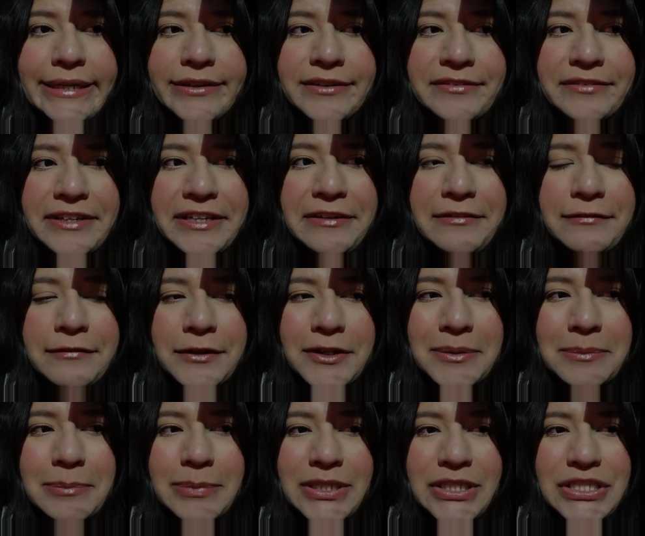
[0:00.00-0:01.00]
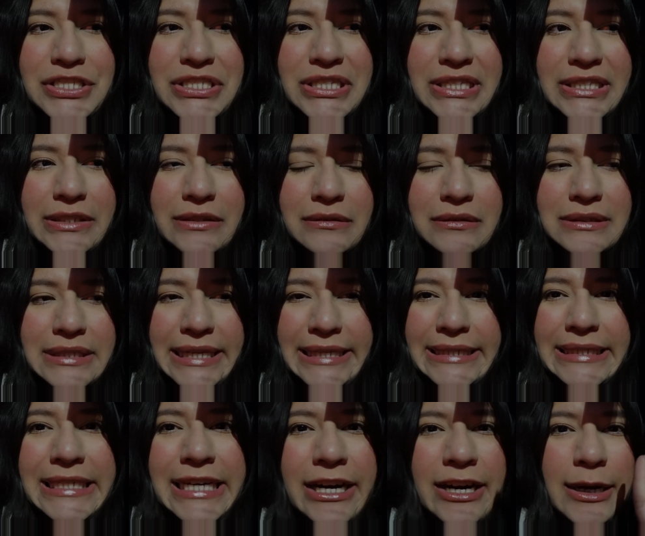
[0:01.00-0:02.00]
a refurbished little
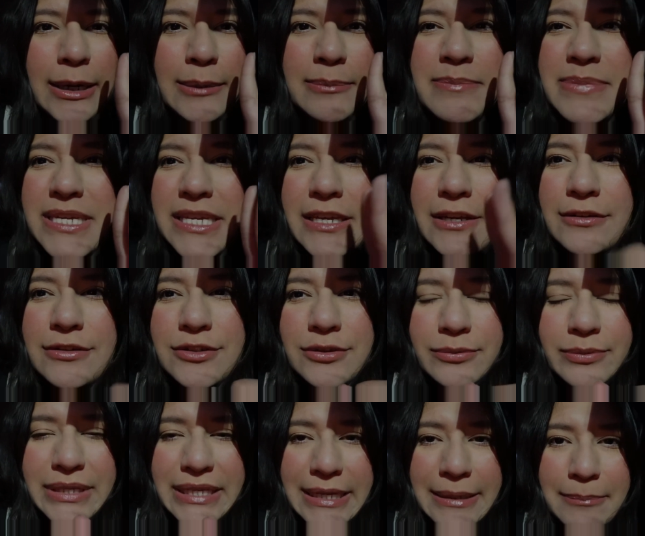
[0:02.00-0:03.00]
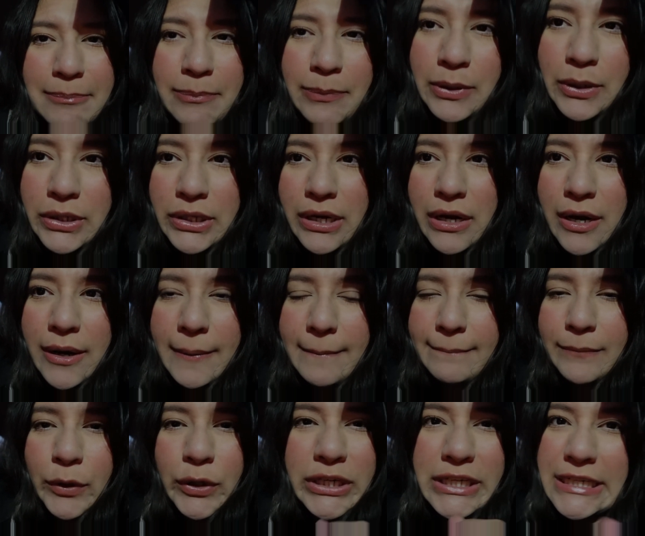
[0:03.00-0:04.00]
like cubby so we can put
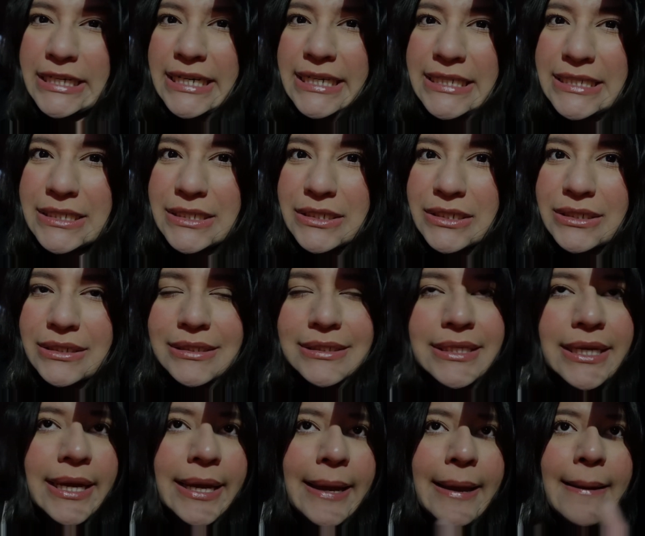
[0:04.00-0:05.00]
organizers.